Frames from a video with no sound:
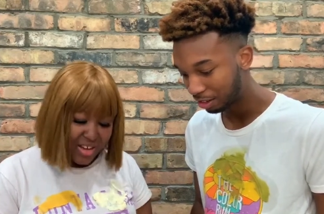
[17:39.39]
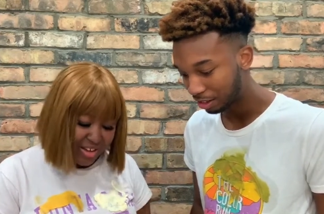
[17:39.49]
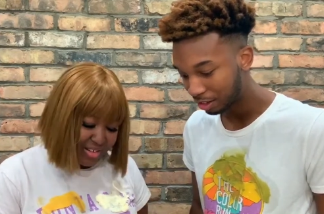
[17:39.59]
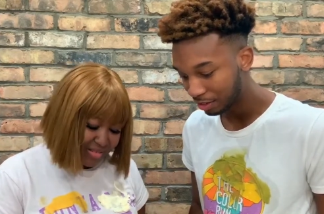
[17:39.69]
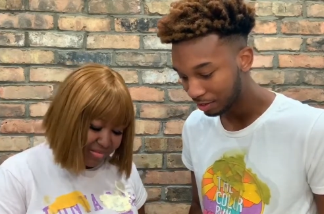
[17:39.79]

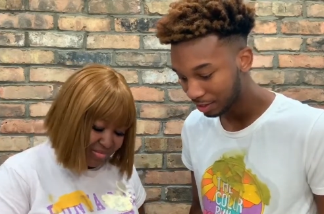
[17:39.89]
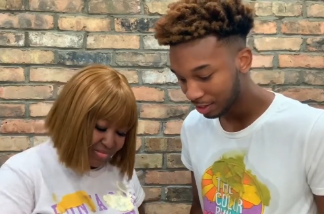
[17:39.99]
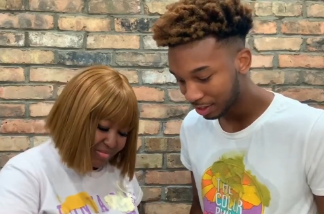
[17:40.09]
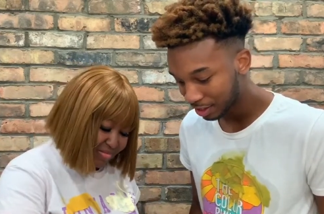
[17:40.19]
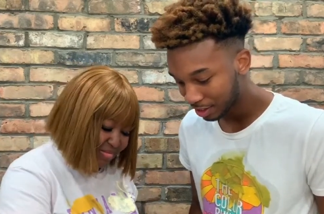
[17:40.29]
Speaker 1: y'all.
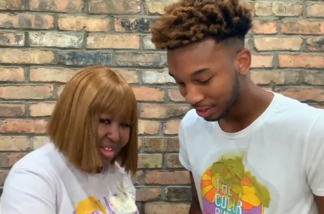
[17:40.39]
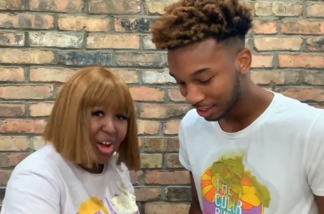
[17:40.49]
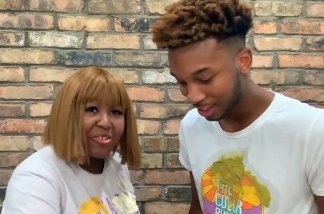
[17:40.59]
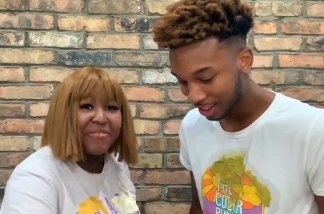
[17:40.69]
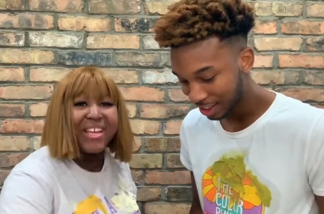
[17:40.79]
I
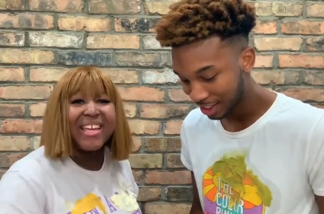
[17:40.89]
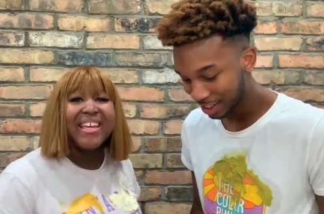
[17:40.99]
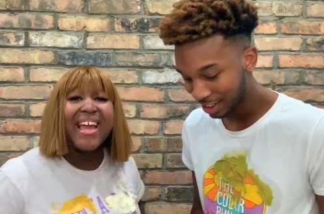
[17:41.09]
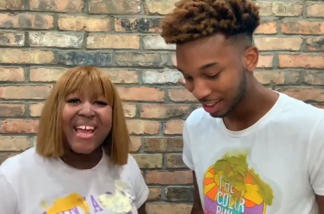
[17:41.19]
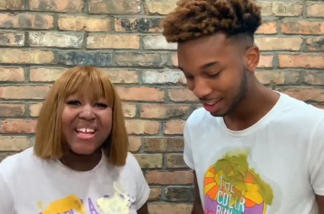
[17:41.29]
don't even
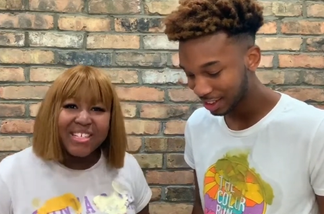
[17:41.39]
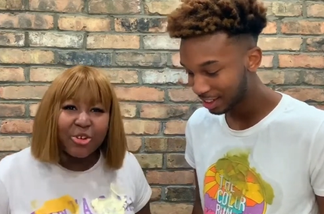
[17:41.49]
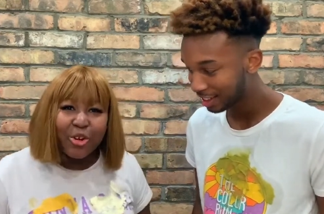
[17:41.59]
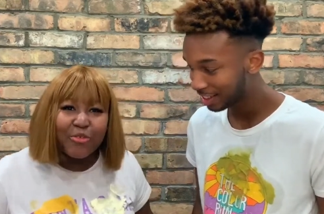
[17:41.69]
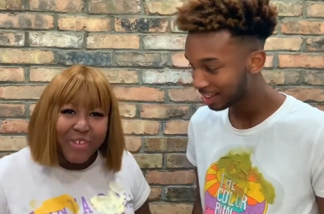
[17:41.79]
eat eggs on
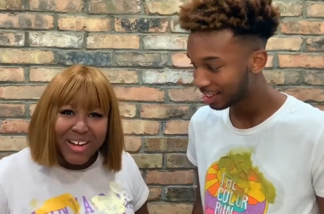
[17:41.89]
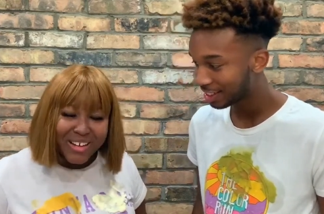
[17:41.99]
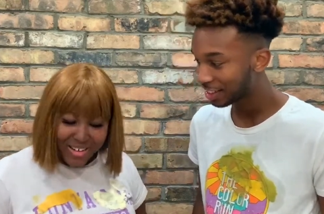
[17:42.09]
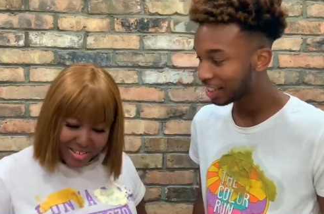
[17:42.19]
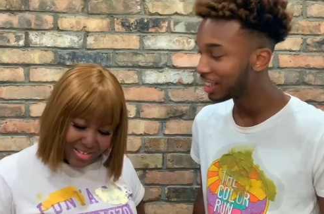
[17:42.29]
a
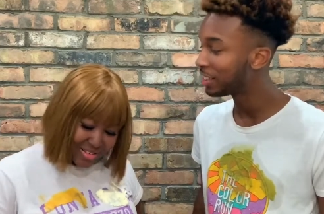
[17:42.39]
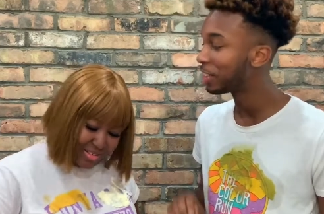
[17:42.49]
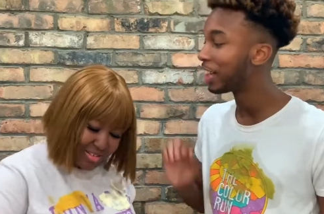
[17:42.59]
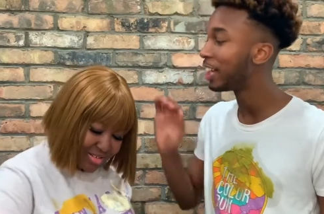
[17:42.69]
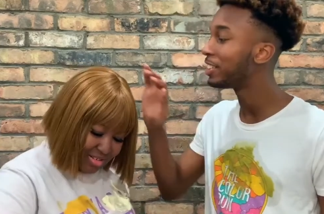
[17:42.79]
regular. It's
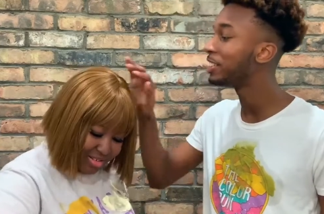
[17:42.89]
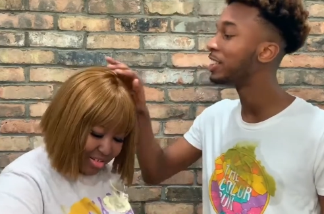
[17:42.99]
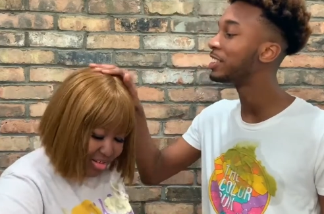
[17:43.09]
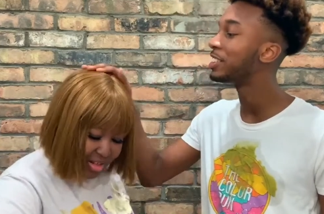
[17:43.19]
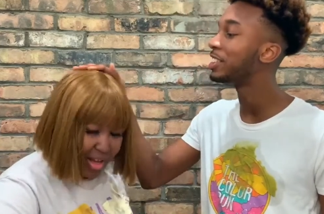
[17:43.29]
okay.
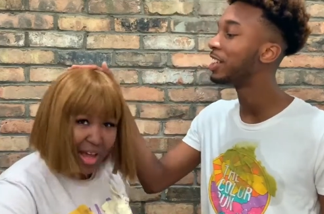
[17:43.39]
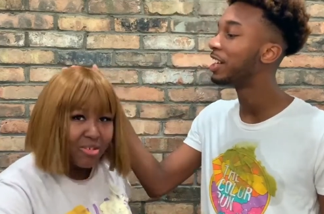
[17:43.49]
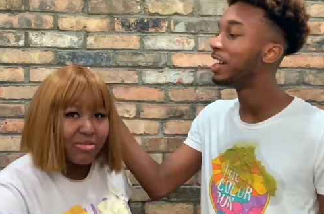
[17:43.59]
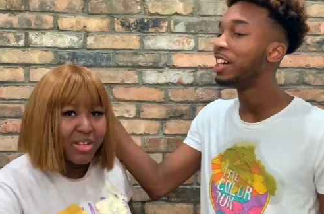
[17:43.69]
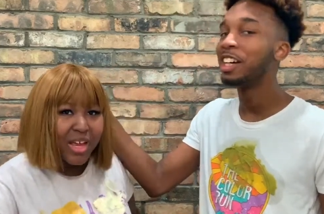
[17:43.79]
Like I
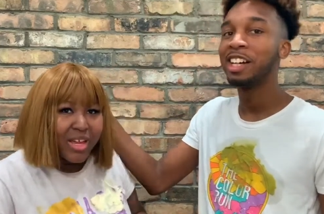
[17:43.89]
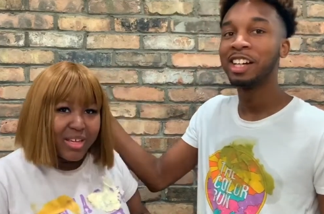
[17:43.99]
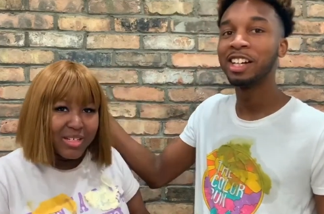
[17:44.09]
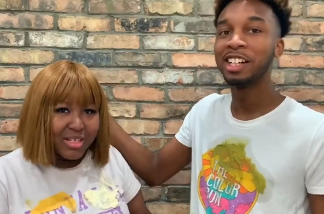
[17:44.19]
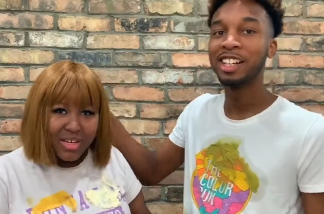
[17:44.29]
don't eat
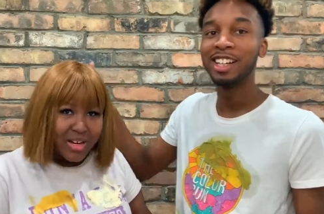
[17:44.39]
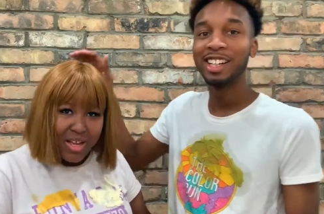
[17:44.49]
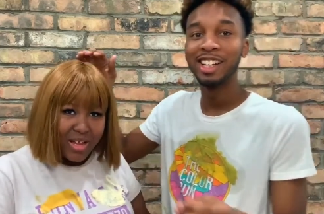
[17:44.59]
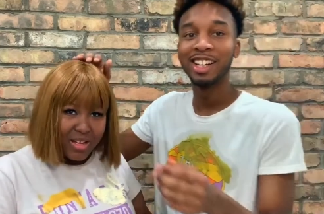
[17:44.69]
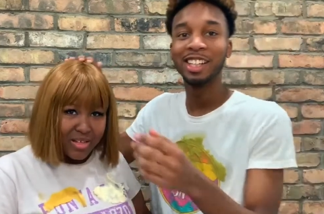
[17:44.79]
eggs like
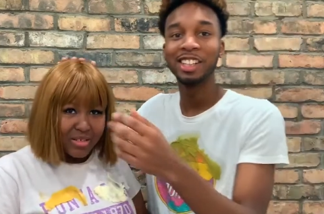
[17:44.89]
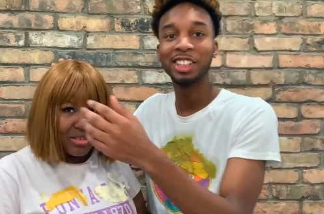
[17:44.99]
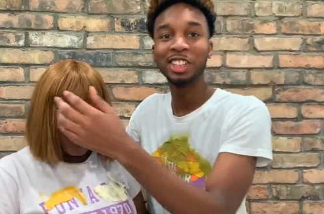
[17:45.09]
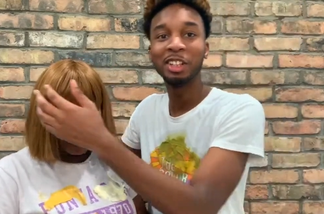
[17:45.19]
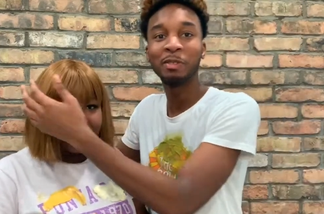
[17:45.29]
da.
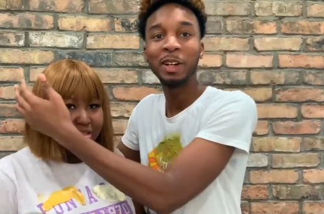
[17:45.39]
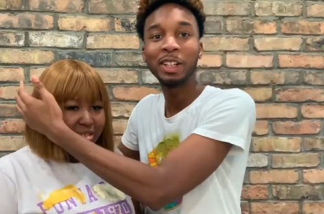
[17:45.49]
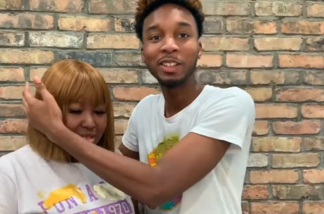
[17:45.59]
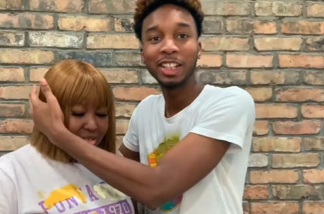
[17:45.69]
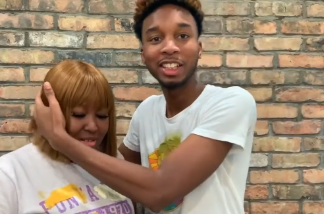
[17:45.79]
Speaker 2: She just found
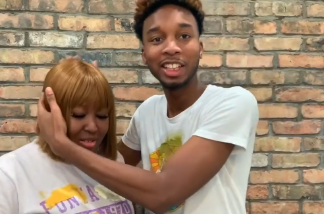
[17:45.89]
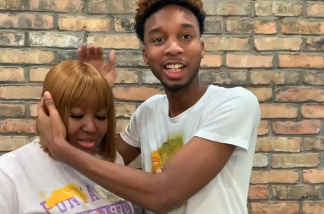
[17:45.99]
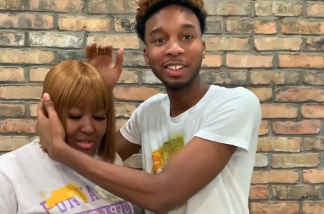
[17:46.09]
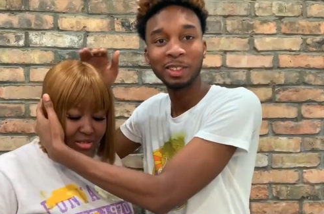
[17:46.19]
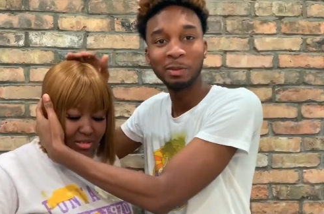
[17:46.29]
out that she
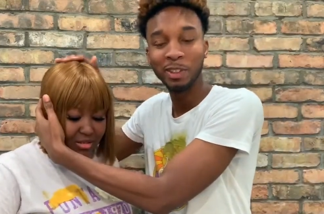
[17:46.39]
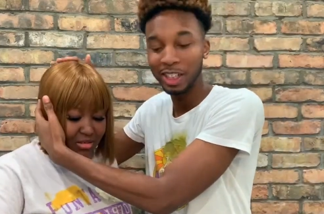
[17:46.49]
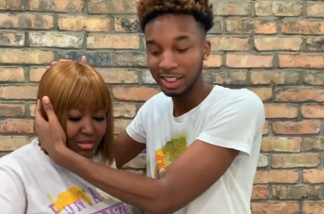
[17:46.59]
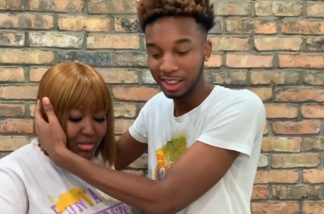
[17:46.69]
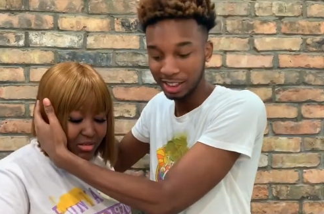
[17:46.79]
has some
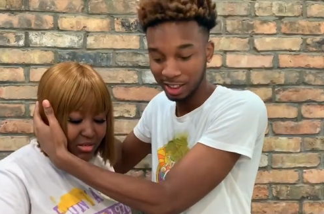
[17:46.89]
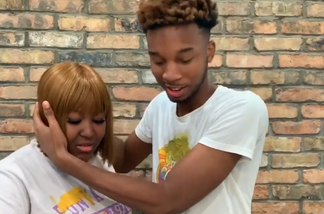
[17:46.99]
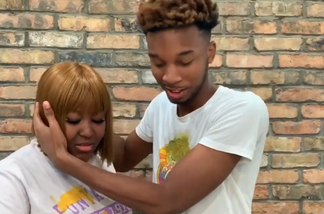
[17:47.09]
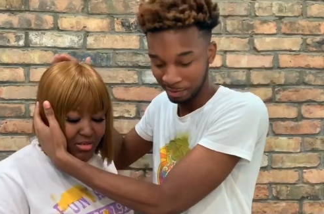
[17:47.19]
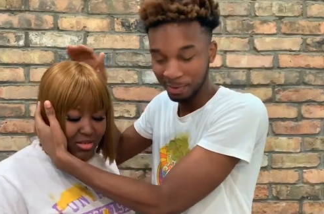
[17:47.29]
crazy
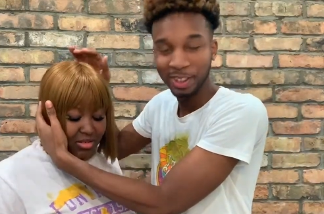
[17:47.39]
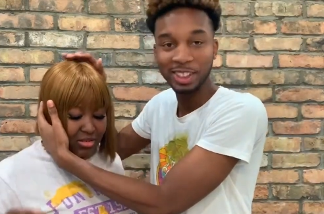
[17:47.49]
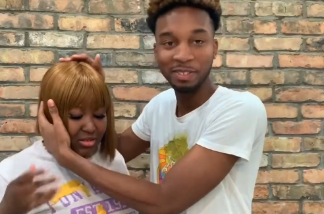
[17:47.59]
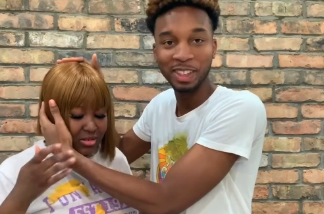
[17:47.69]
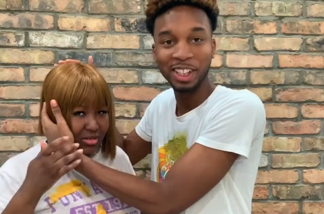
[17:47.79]
some
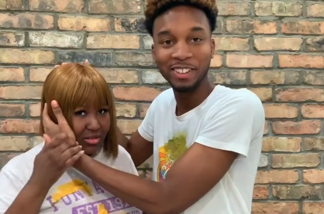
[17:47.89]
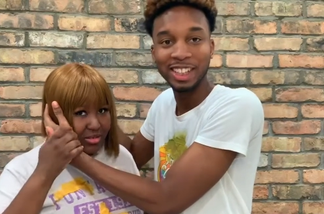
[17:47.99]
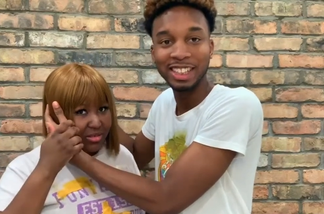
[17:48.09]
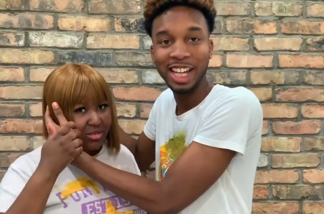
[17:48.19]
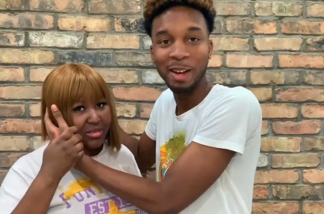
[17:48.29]
something
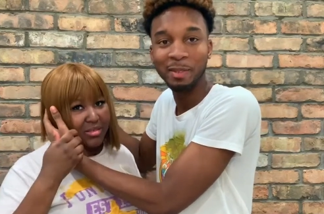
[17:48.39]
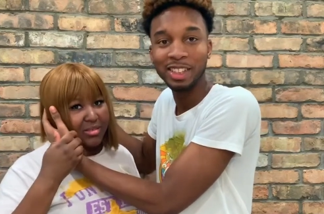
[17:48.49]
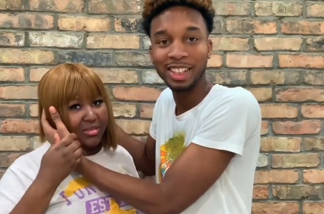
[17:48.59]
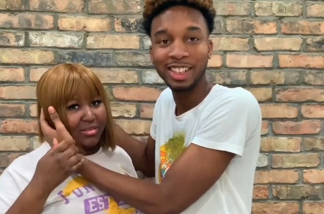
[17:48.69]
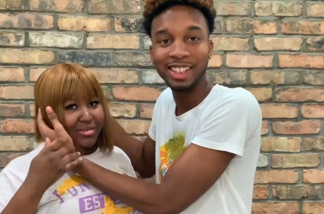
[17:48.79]
crazy happened to
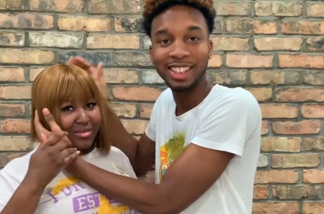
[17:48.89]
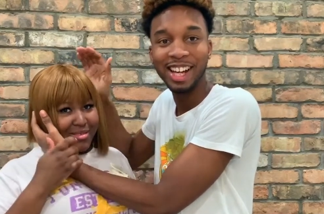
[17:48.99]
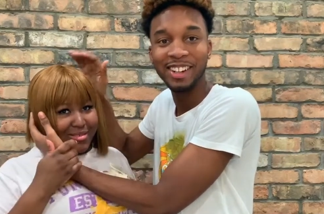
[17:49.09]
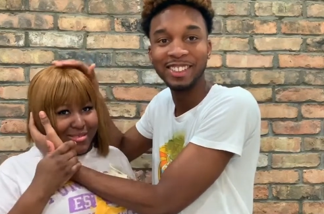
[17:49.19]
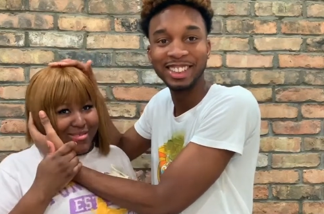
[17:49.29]
her, and now